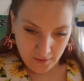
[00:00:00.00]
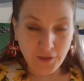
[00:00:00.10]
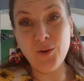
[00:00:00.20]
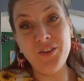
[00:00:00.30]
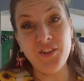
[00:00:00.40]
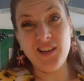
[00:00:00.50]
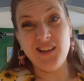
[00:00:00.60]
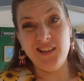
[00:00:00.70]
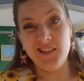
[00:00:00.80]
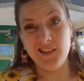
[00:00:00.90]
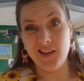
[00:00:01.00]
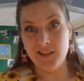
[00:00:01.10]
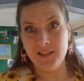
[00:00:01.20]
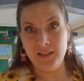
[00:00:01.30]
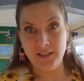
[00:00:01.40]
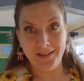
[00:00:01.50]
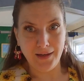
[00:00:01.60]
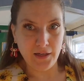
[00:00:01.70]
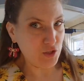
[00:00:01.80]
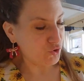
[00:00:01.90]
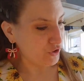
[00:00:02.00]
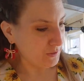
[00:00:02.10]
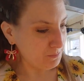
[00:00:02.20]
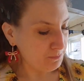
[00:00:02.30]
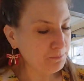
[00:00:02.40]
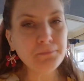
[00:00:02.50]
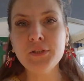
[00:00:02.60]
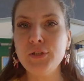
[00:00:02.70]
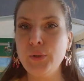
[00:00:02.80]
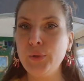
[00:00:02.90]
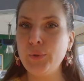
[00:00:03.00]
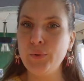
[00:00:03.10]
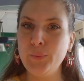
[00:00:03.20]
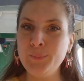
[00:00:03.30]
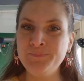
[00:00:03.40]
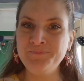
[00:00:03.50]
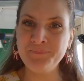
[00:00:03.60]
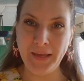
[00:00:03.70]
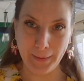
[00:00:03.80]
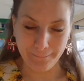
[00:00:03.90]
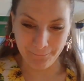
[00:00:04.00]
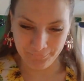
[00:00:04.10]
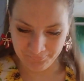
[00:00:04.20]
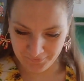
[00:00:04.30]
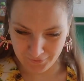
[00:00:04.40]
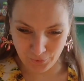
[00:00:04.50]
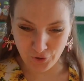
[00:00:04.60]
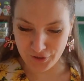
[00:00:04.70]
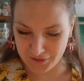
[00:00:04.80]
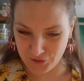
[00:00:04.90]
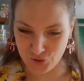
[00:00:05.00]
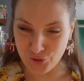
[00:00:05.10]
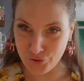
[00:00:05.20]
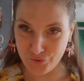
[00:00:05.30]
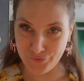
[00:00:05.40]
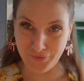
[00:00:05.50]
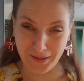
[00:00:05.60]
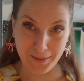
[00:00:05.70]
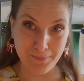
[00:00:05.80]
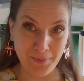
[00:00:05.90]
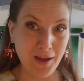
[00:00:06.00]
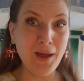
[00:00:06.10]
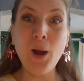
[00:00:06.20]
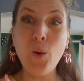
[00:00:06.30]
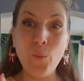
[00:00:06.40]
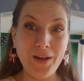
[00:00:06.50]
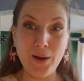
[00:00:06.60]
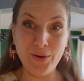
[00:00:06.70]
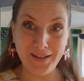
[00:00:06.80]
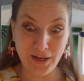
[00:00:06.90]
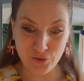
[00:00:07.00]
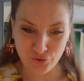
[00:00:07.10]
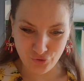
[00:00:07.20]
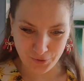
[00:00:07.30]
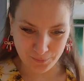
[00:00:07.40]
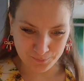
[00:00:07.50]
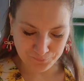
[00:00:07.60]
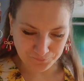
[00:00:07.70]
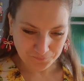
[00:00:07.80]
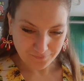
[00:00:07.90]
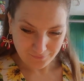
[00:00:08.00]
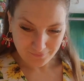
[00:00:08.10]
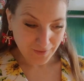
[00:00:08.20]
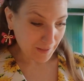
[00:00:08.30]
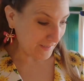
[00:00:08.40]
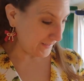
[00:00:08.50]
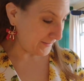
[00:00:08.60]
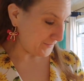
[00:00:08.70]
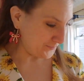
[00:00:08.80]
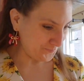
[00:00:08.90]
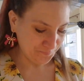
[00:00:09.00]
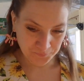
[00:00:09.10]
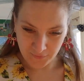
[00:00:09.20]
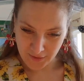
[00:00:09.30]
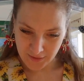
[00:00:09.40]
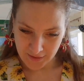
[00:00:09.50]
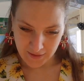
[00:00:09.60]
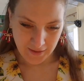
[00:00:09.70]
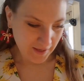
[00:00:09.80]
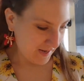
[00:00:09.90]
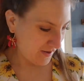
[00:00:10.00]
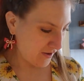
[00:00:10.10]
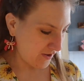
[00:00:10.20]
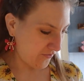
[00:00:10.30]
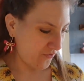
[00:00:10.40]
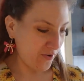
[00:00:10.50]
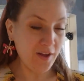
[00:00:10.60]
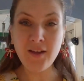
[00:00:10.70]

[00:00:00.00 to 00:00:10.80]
The only thing I didn't got is any ice cream. So yeah, we're going to serve them without any ice cream. I have